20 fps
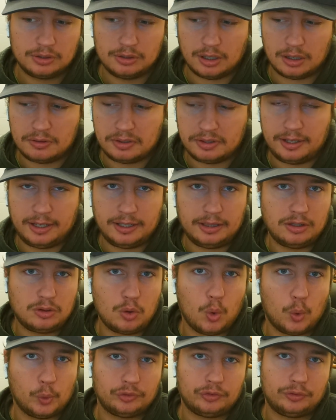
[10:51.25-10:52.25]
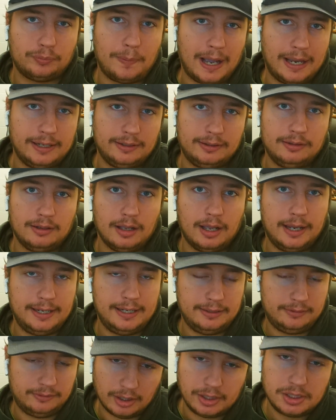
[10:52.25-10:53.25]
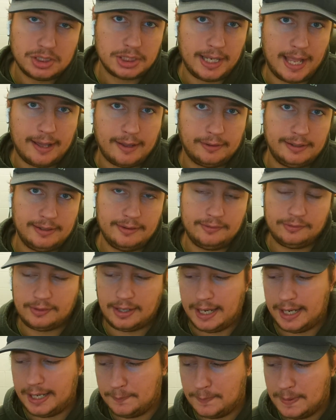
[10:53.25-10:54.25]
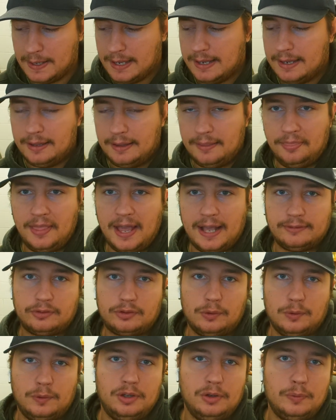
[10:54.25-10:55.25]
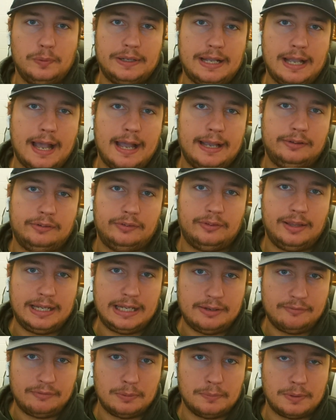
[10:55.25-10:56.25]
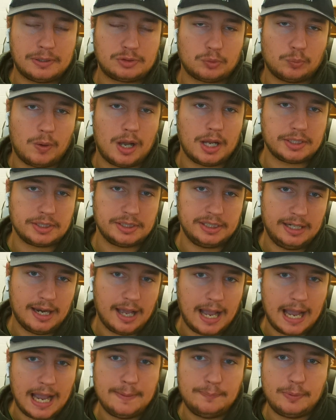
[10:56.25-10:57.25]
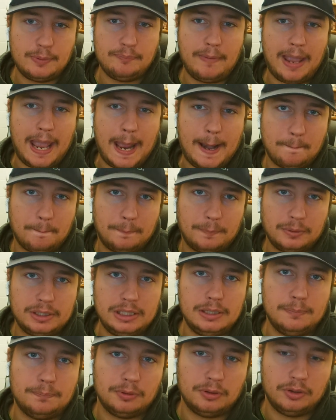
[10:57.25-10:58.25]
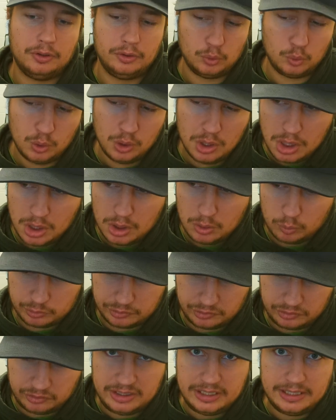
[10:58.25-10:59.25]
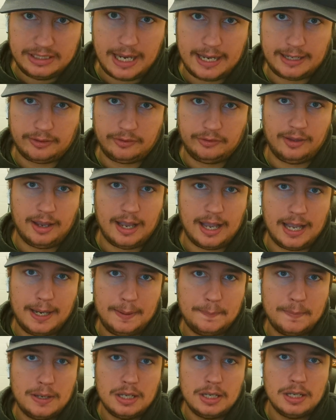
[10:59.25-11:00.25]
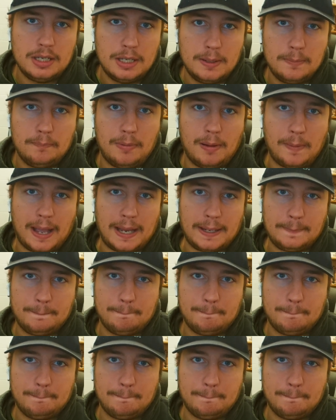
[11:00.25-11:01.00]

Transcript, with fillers: I'm going to take the Colts by a touchdown in this game. That's going to do it, guys. Thank you very much for watching. I've been Matt, Bleed Blue. We'll see you next time. Bye-bye.